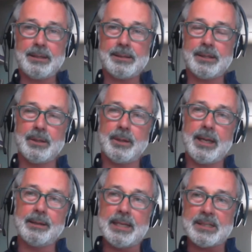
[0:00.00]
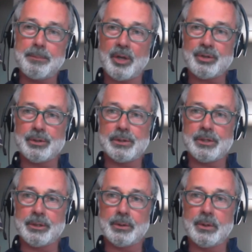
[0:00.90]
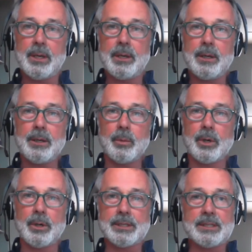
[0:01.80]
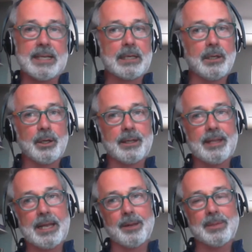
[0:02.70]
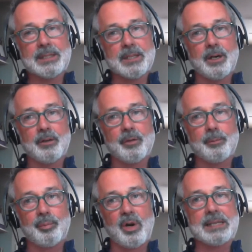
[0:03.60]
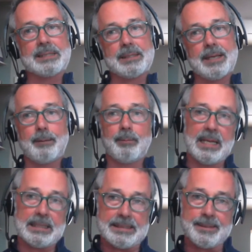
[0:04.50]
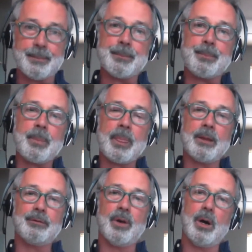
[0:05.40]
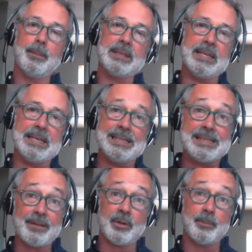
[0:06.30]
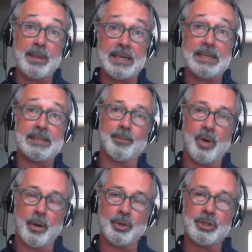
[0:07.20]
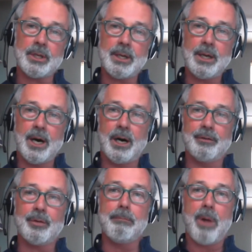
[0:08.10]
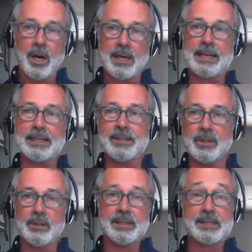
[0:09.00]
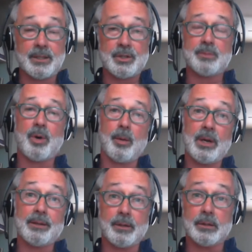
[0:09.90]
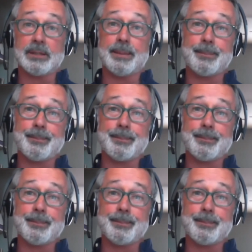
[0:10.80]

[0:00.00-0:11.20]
So in this Module 2, we're going to take a look at the elements of price and place from the 7 Ps approach of marketing a service such as primary authority.